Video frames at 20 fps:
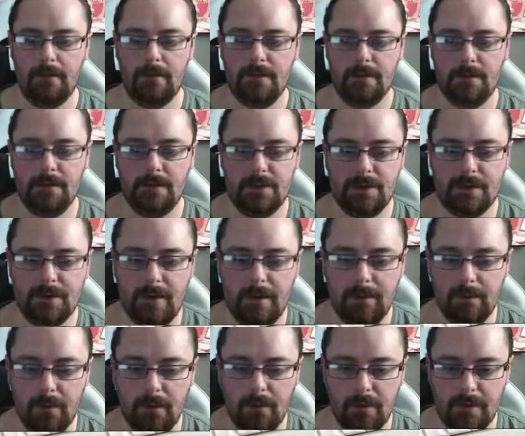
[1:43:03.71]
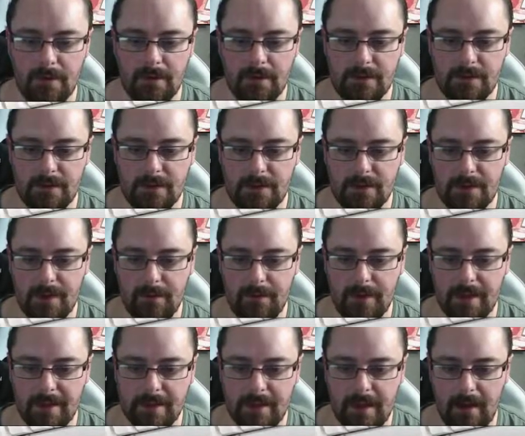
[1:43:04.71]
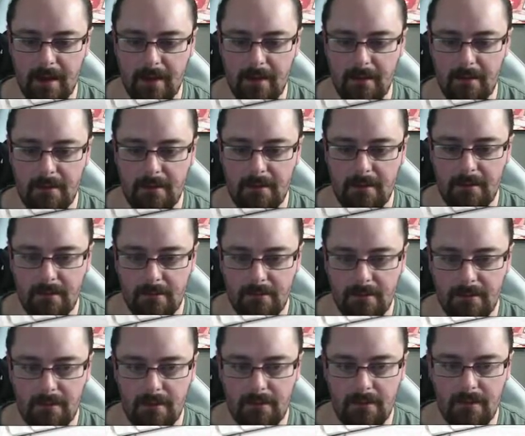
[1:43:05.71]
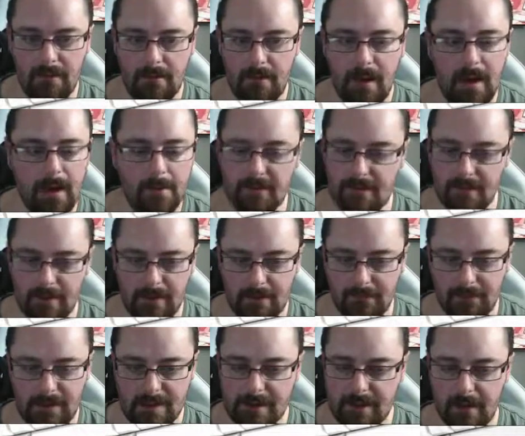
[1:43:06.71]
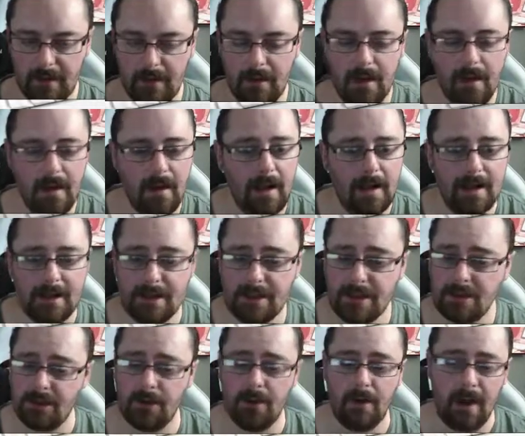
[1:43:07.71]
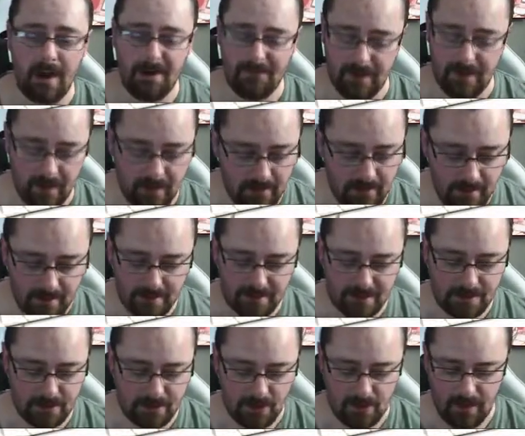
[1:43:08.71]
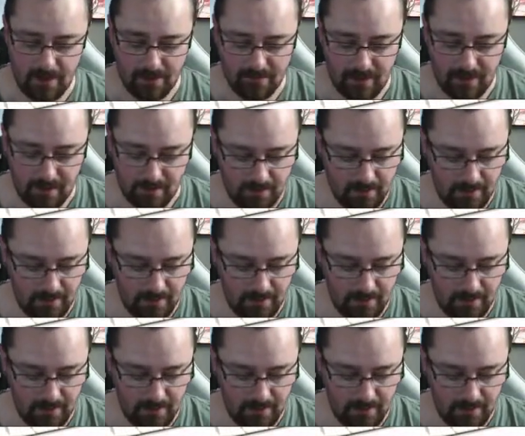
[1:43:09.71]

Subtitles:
Such a stunning board, such a stunning piece of kit. I absolutely love this thing, and it's so heavy. It's so heavy.